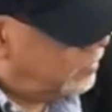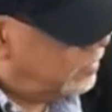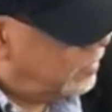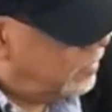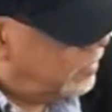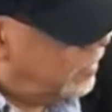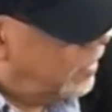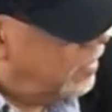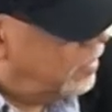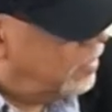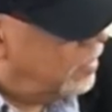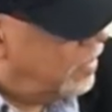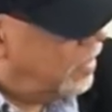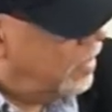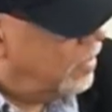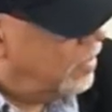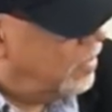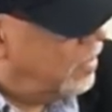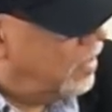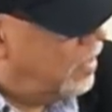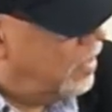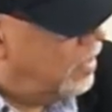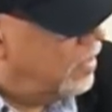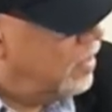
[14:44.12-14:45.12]
But if I were at
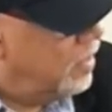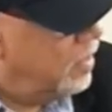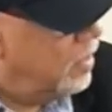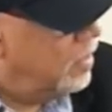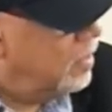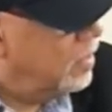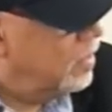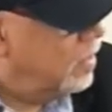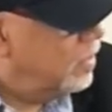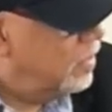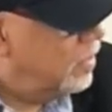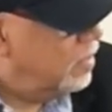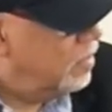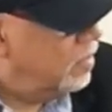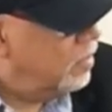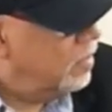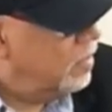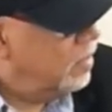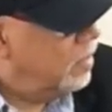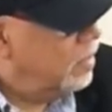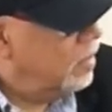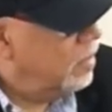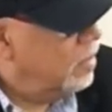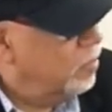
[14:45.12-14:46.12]
ABC, I would ask
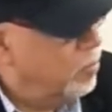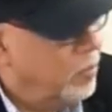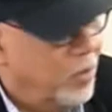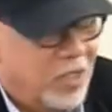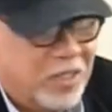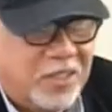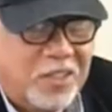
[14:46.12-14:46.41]
those questions.